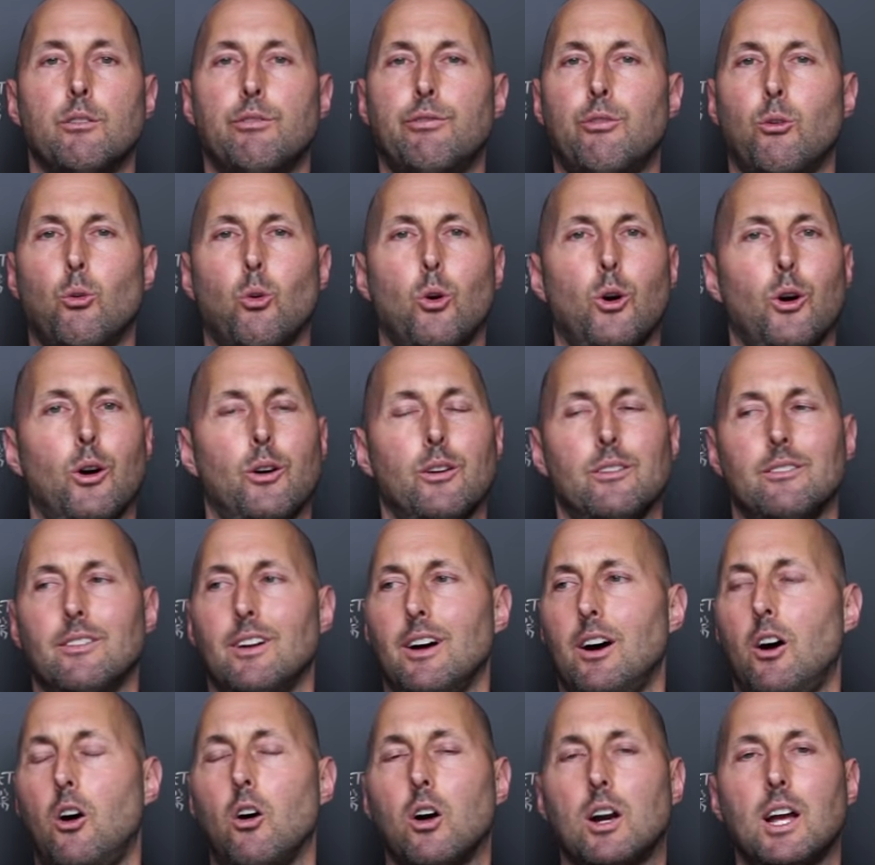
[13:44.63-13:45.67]
for
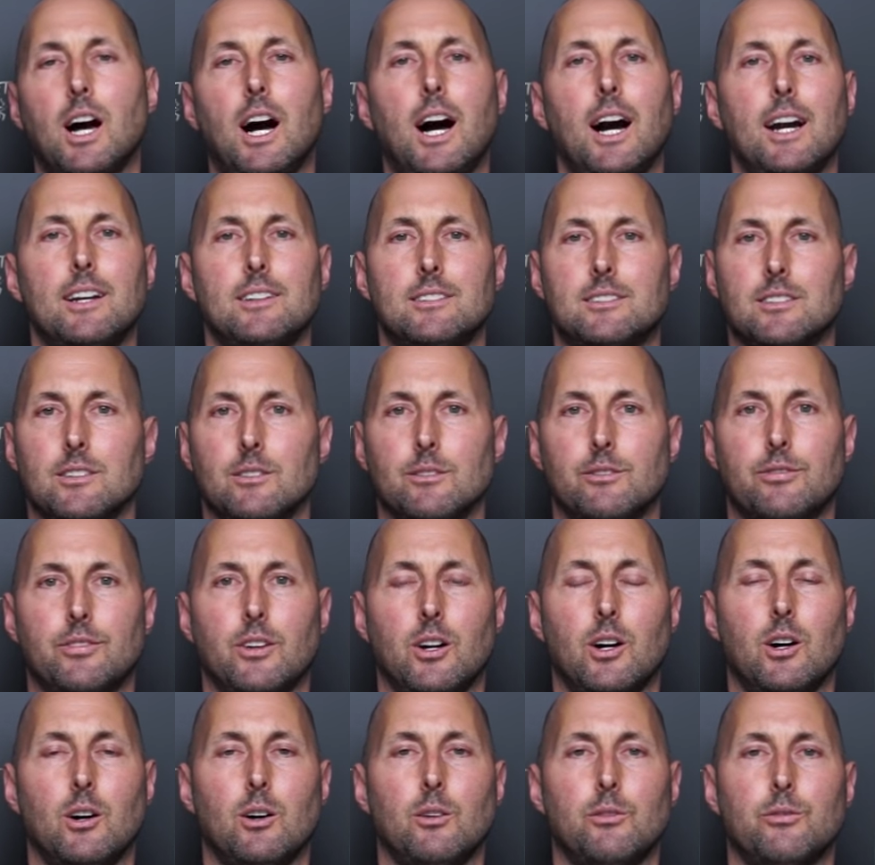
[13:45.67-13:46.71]
all kinds
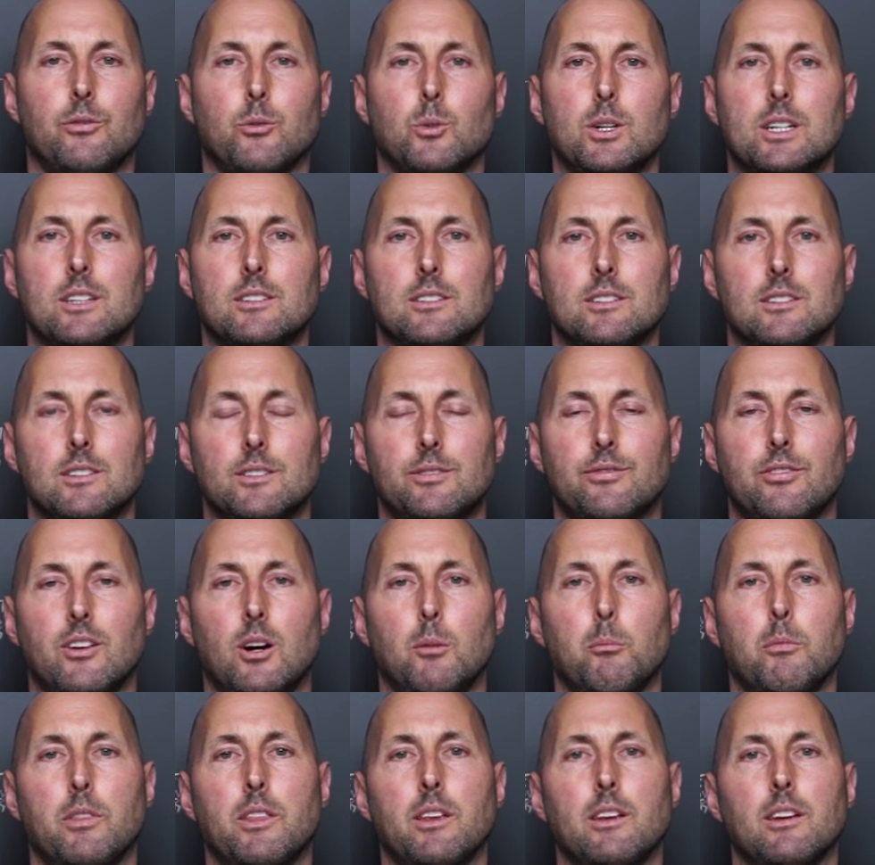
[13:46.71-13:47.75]
of, of reasons,
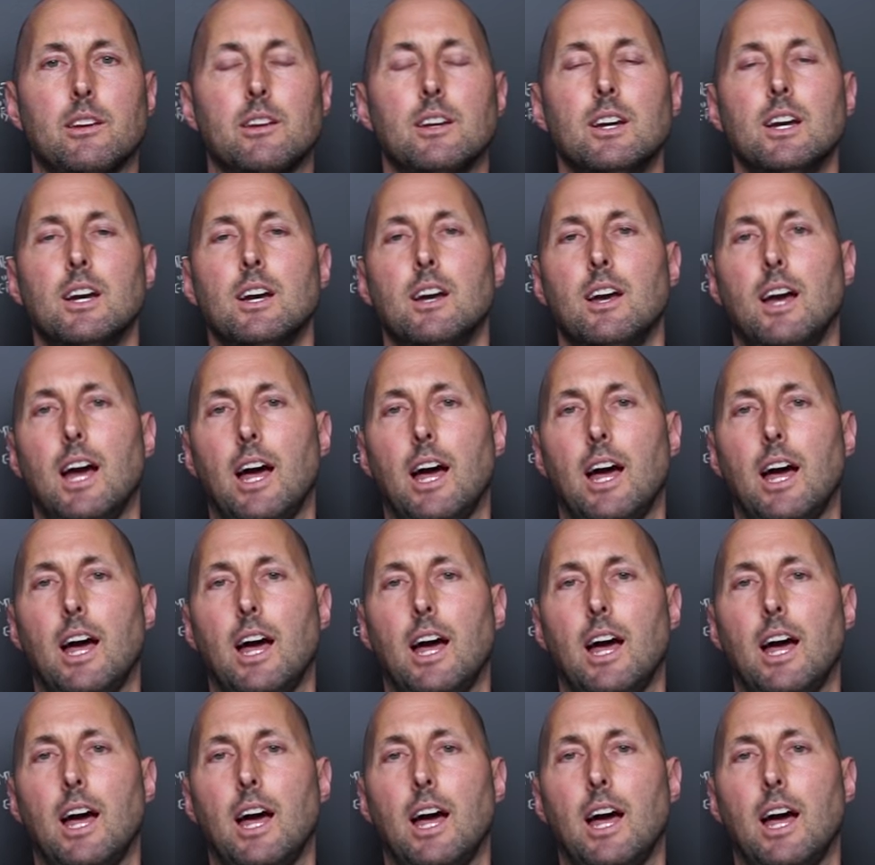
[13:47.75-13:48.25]
from the